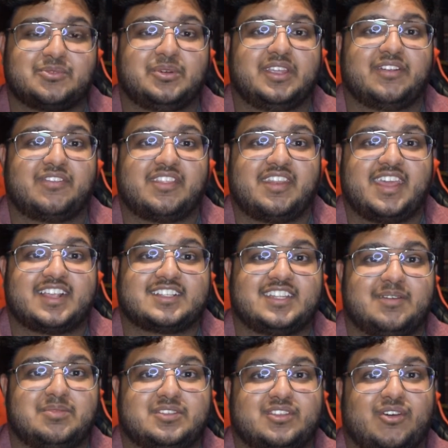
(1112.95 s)
week for the next
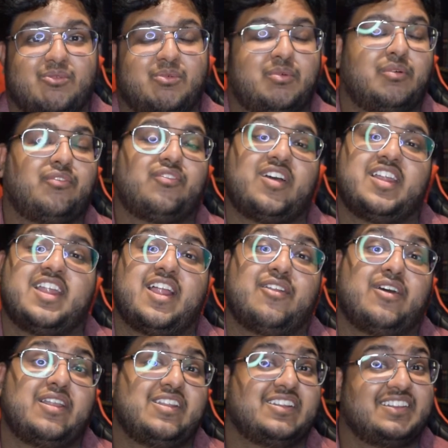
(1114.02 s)
episode where we'll find
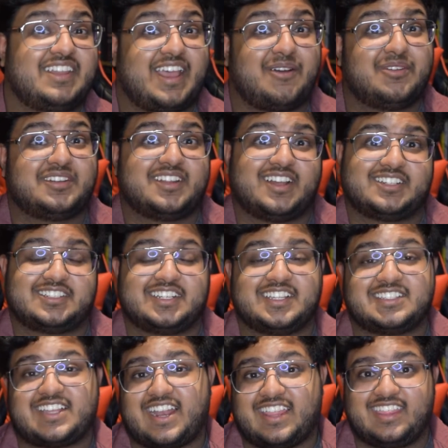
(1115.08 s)
out how Natasha
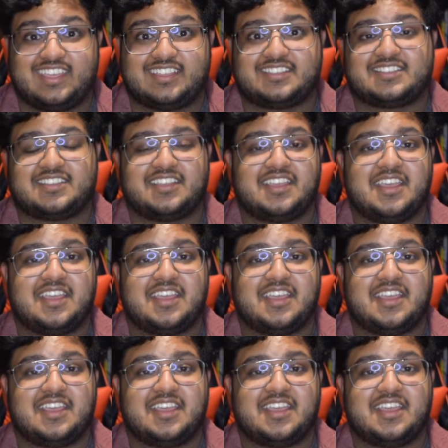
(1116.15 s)
gets out of this.